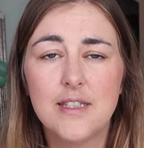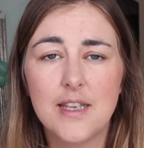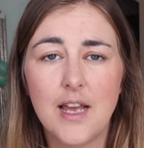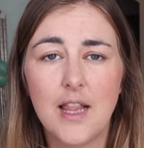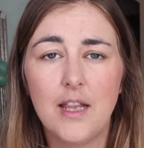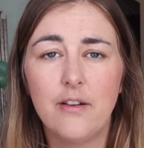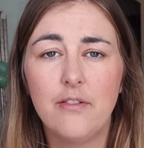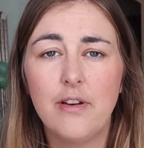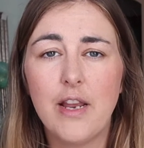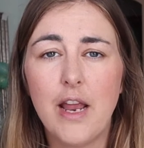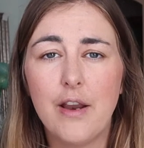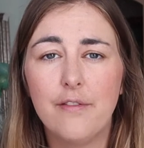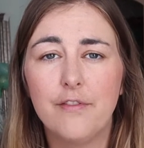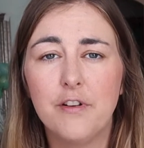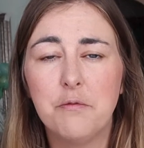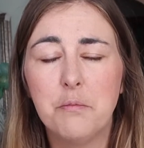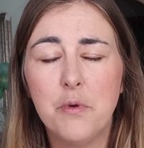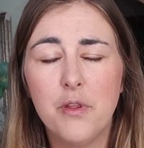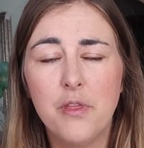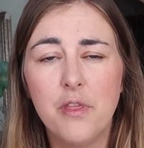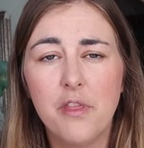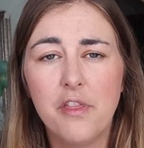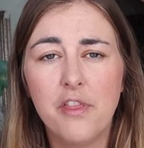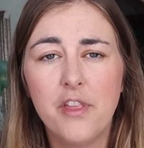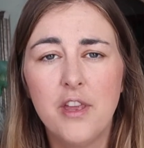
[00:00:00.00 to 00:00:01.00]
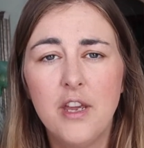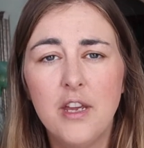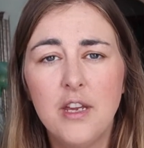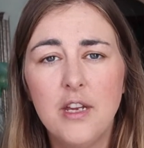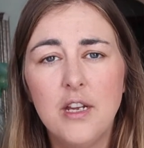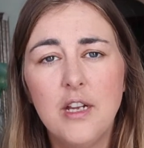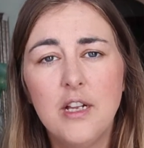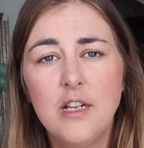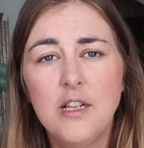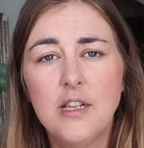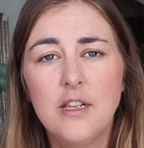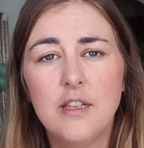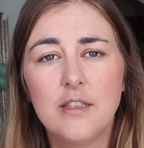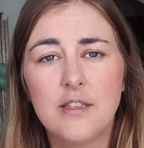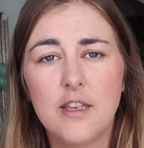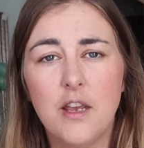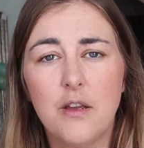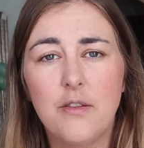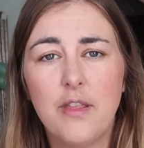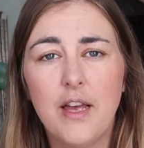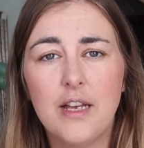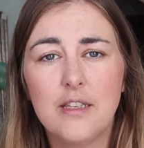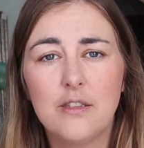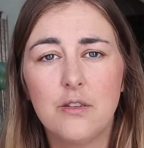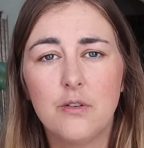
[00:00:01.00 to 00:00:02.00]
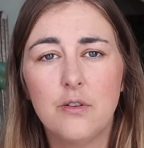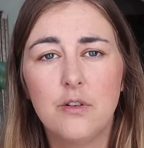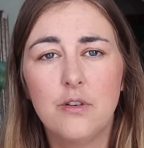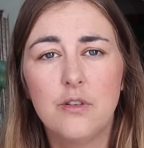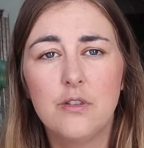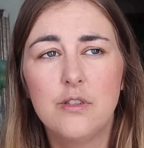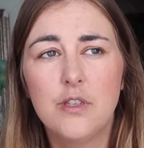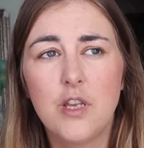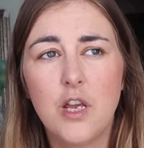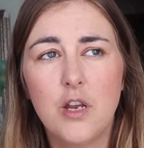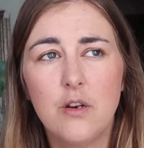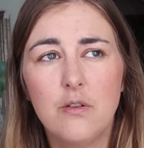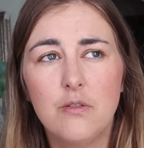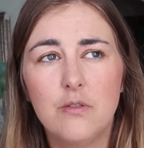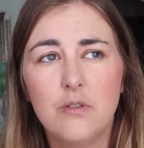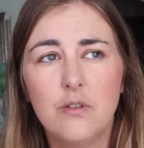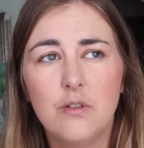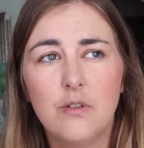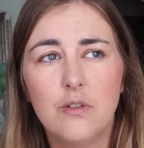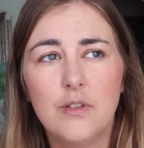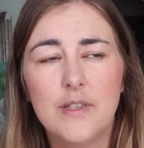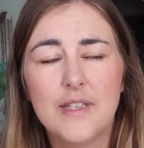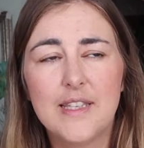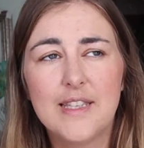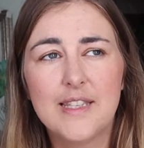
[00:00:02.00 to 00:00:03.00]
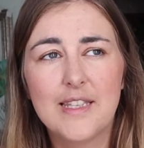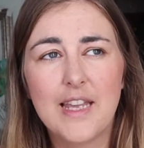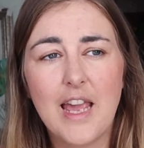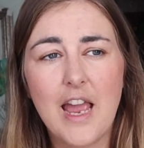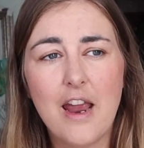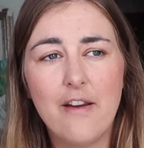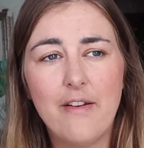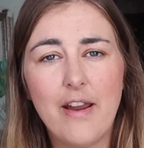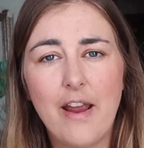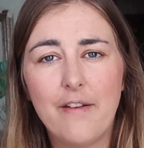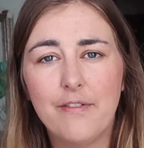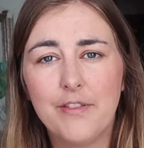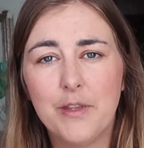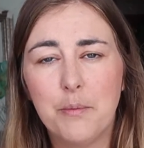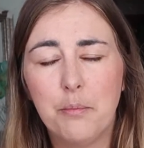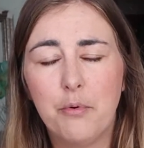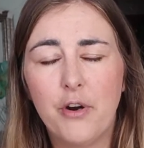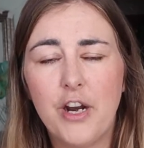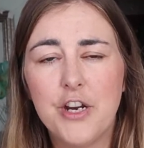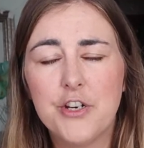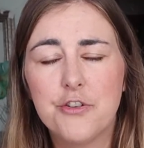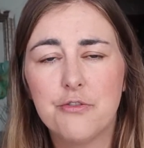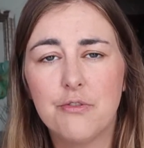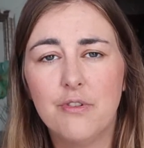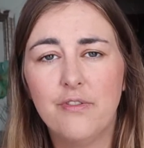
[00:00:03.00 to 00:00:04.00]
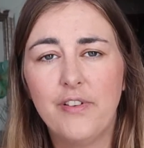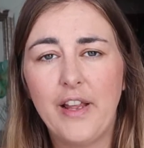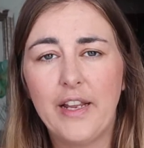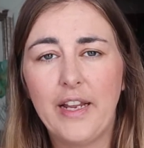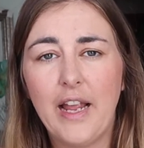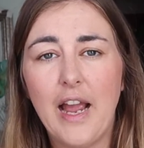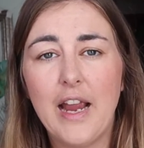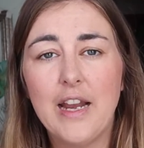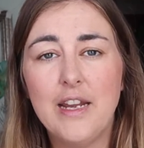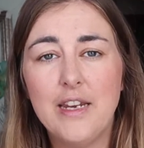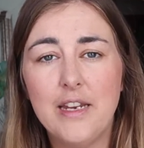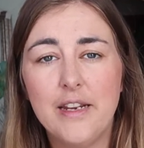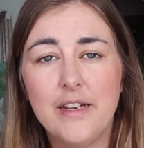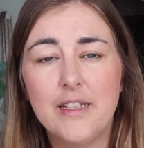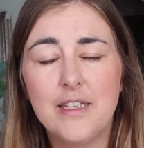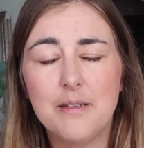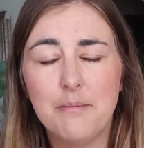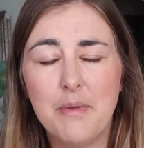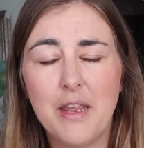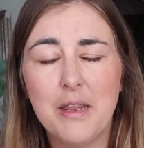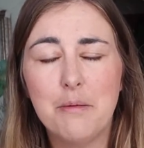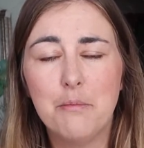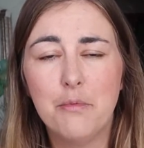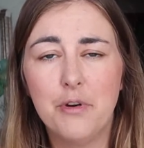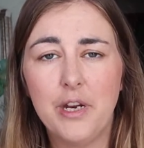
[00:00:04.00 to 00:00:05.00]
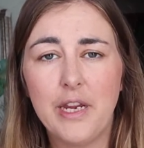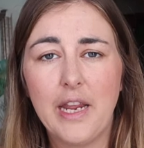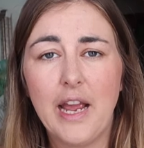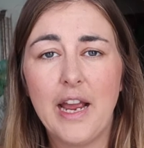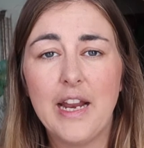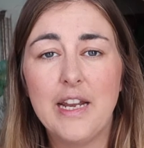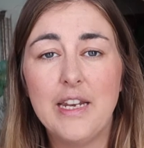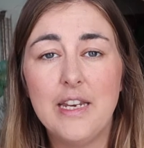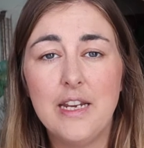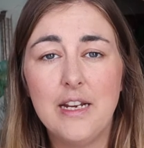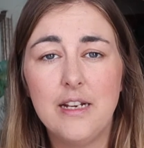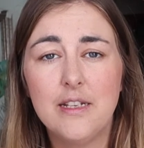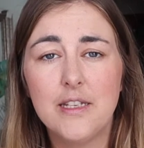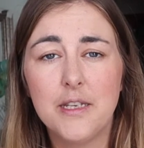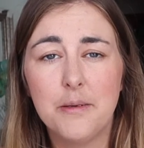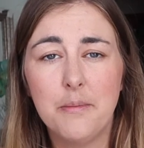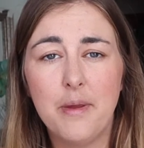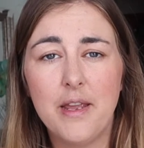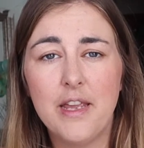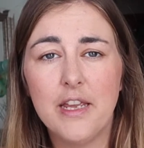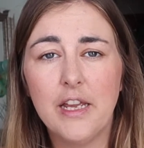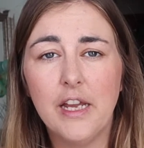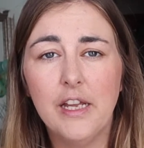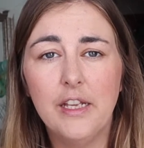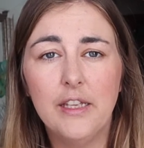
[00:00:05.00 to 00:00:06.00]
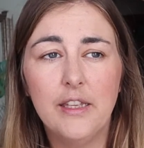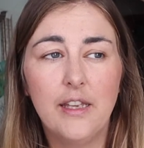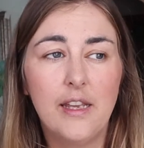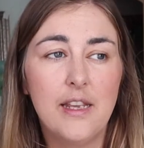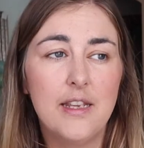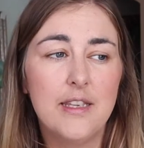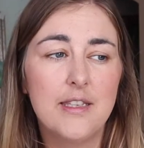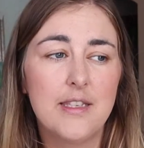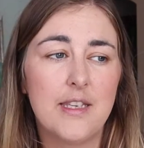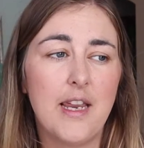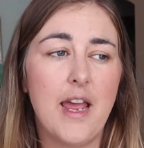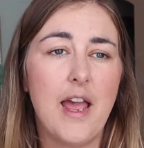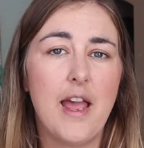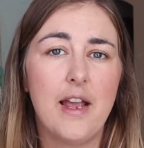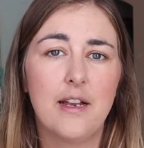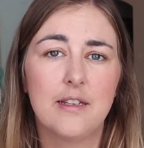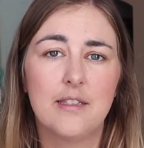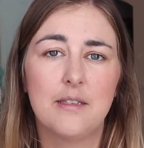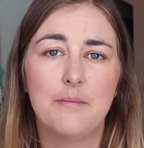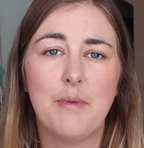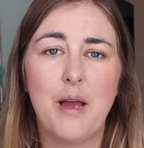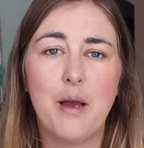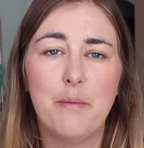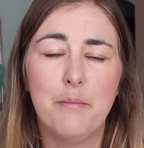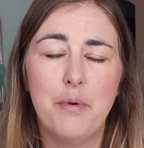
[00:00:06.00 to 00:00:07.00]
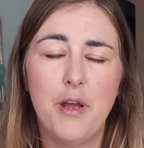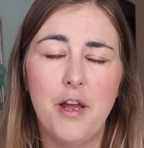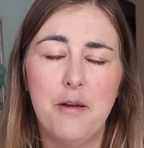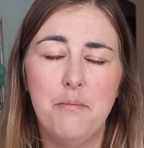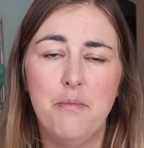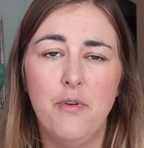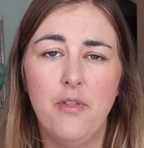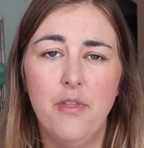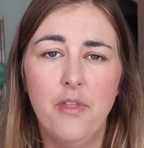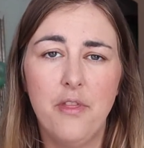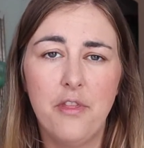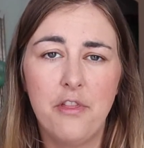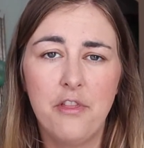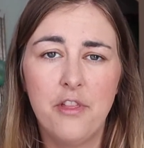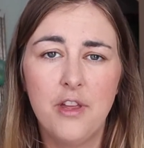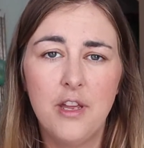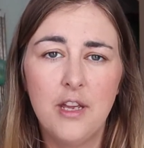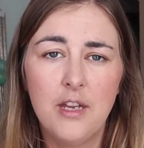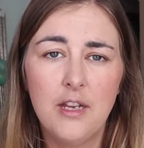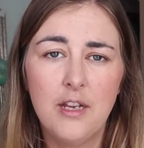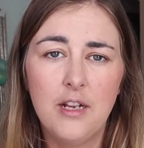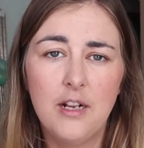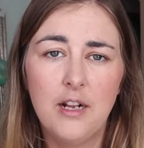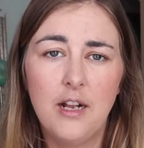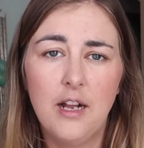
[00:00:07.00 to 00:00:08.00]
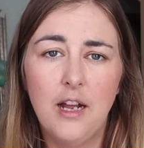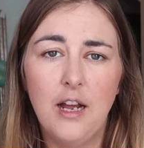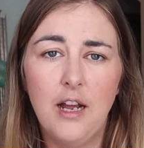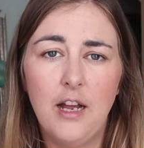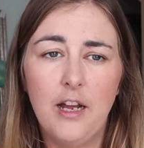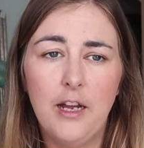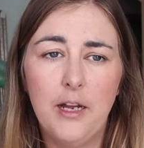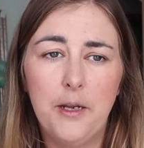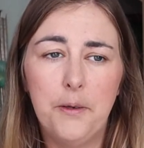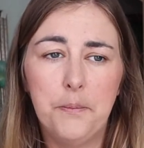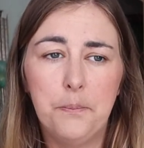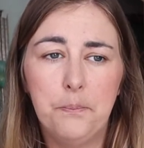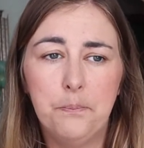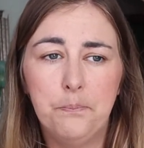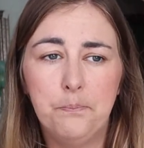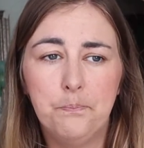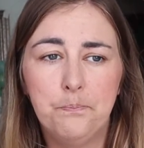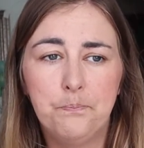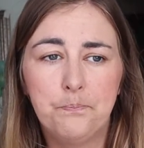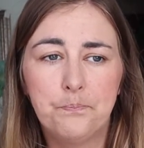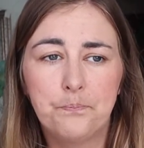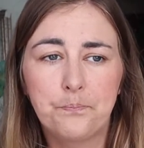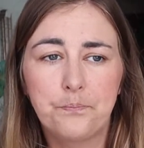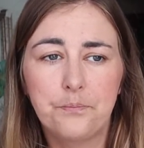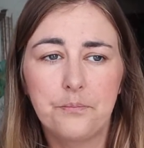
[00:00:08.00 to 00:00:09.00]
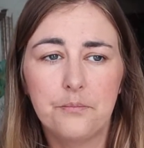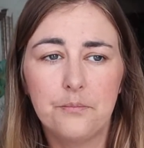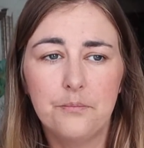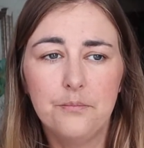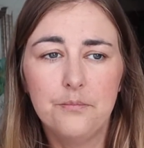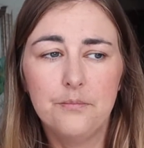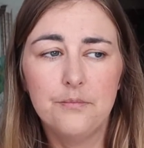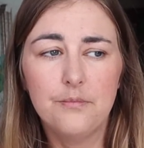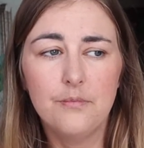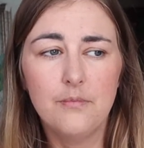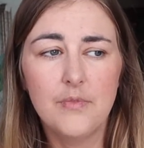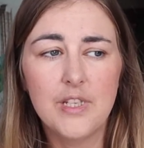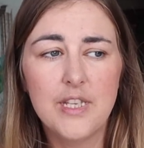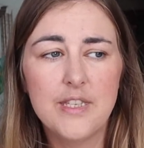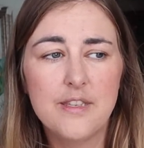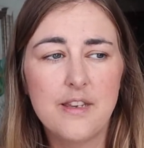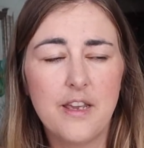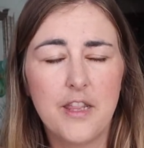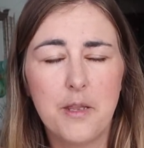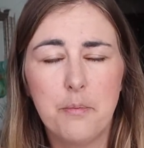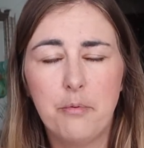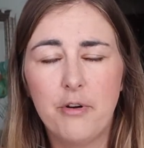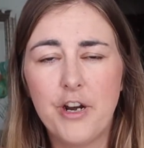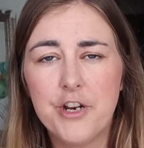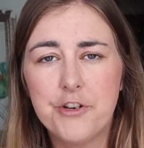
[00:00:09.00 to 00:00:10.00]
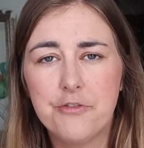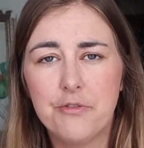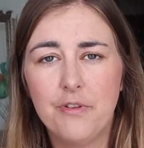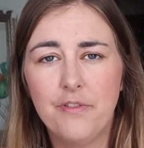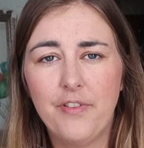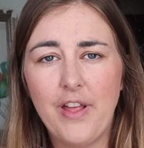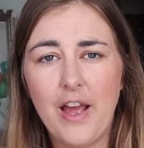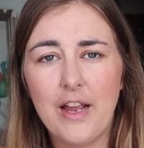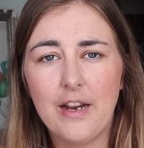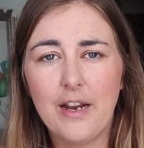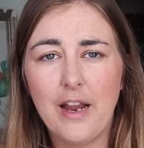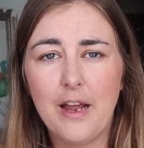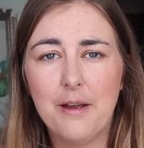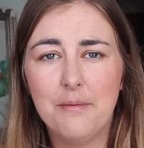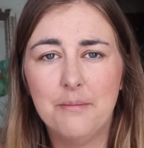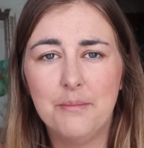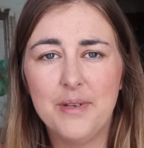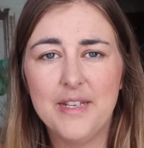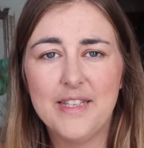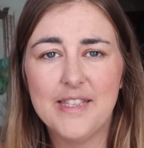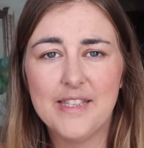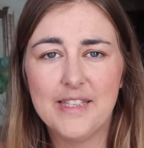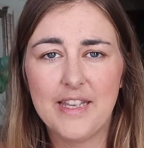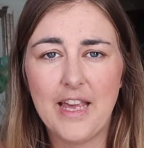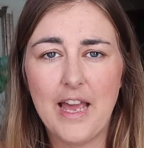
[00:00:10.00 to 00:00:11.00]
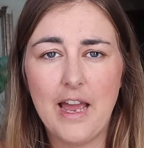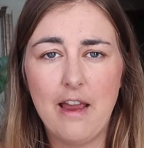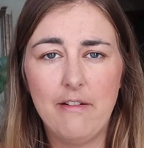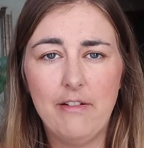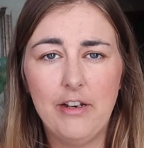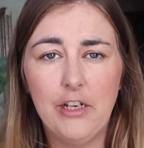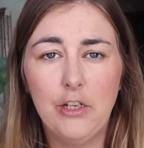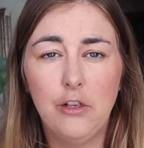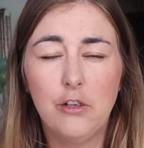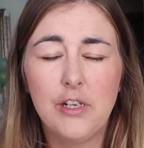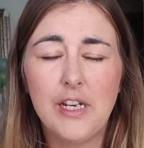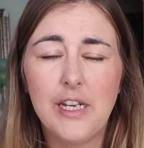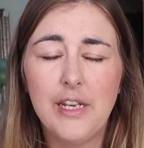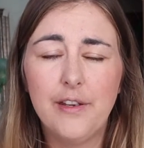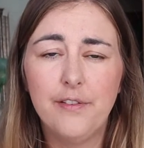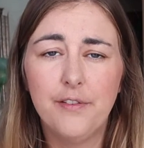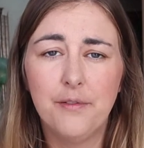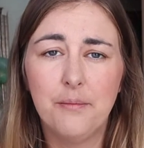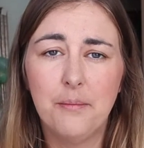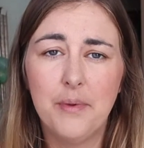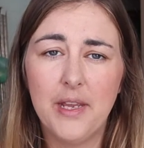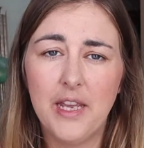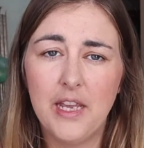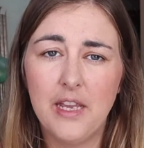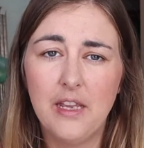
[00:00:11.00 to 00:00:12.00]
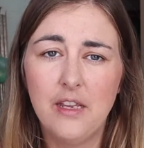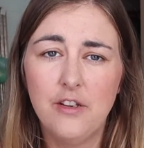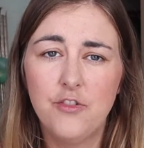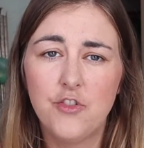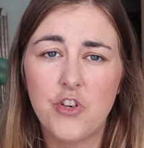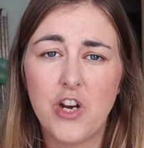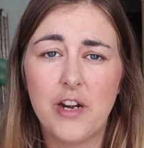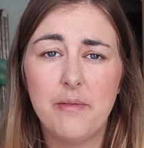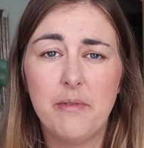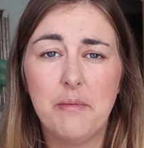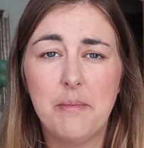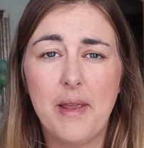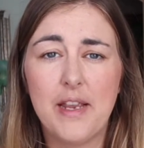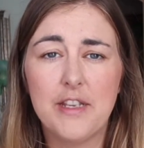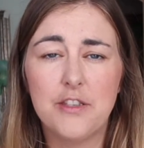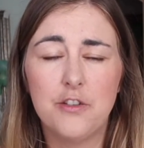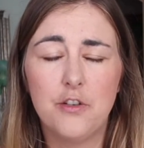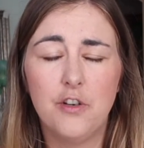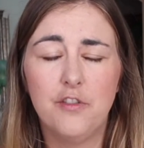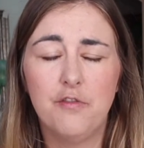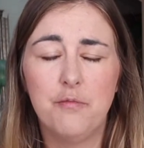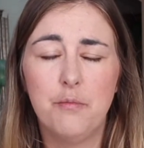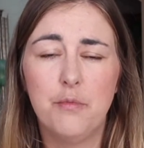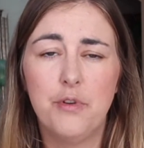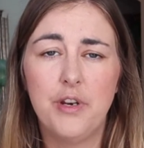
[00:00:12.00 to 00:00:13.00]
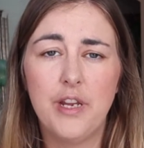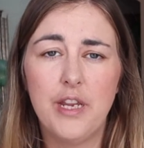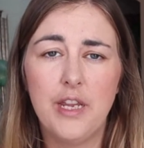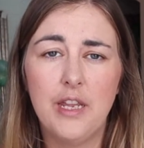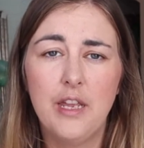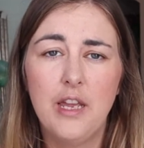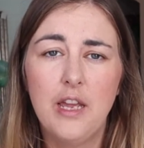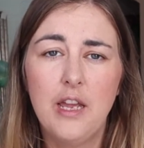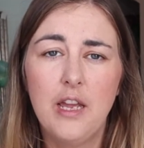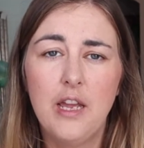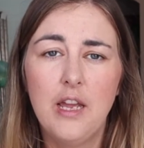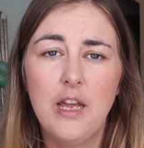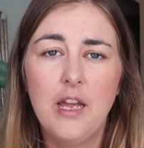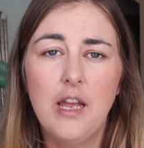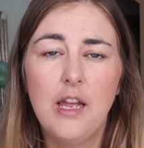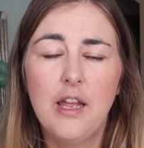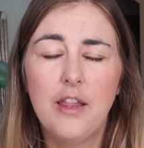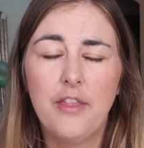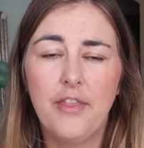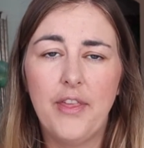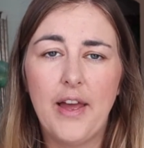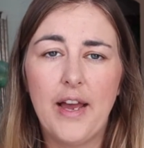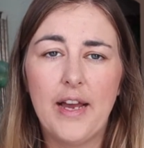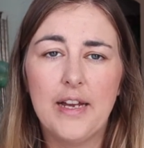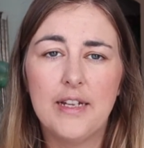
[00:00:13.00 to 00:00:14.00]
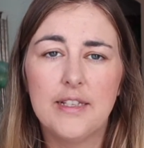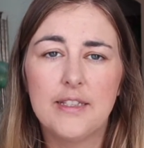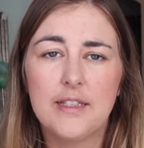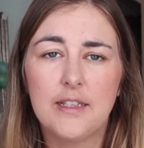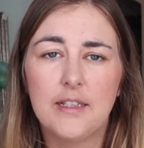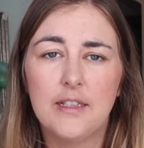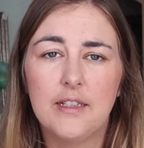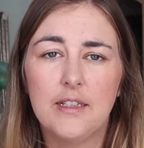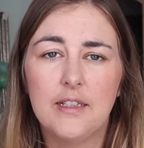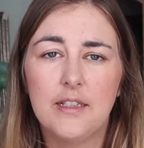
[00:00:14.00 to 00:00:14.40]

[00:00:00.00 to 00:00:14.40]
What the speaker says: salary every month. So that's also scary, having the pressure of like, I need to make money. I need to make at least X amount per month. So yeah, the pressure of that can be scary. Luckily for me, Jeremy makes enough money that